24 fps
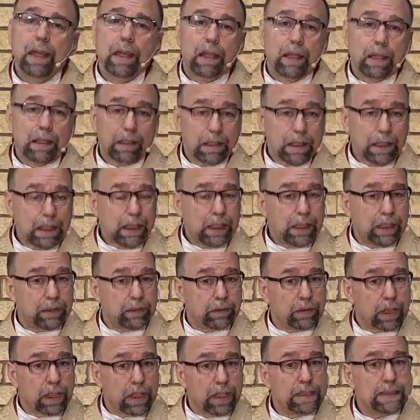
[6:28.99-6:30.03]

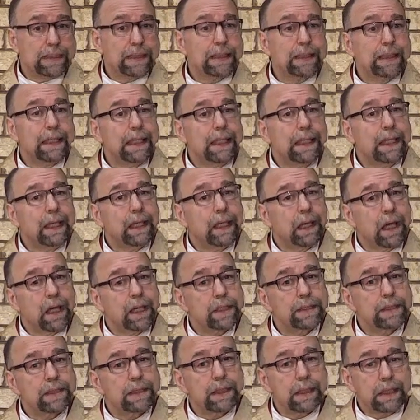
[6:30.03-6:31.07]
lead. He's leading
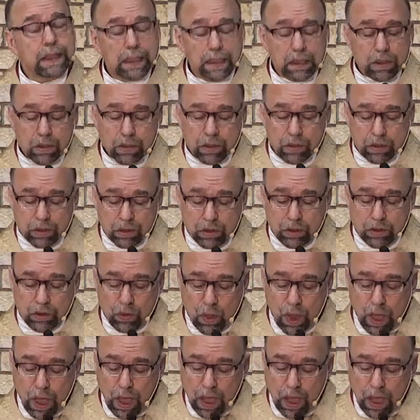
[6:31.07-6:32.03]
us into